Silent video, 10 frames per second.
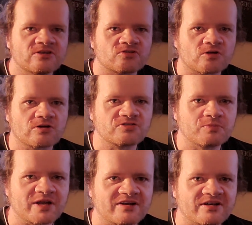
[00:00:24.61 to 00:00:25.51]
Zorro's a
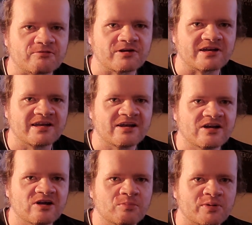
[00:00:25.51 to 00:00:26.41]
bit different
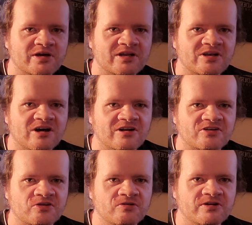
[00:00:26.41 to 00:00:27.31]
here, but not
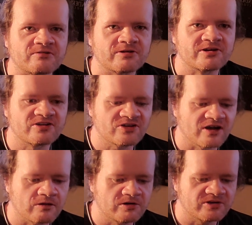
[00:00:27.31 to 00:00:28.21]
too different.
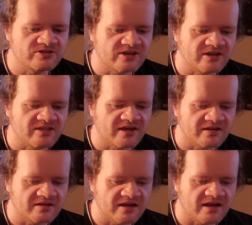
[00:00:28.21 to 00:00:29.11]
I would say
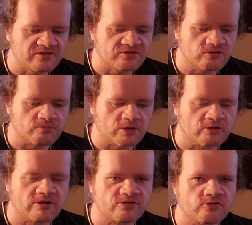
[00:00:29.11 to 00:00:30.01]
that as you
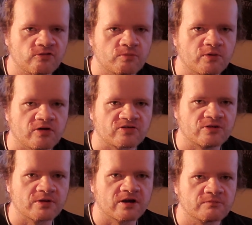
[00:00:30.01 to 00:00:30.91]
progress through the books, he
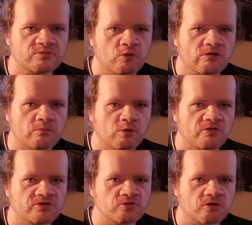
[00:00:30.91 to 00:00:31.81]
becomes more and more
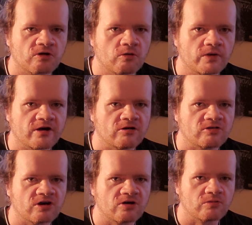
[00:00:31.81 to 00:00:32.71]
the Zorro we all
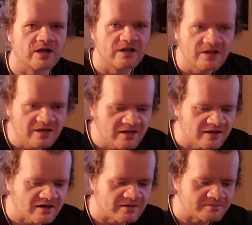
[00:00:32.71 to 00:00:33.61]
know.
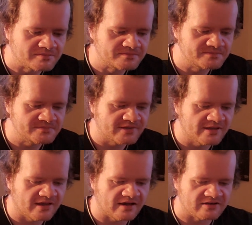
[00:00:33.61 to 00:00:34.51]
Um,
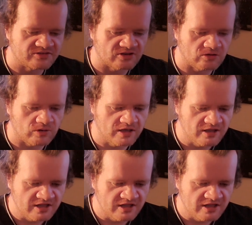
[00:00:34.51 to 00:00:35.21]
yeah, so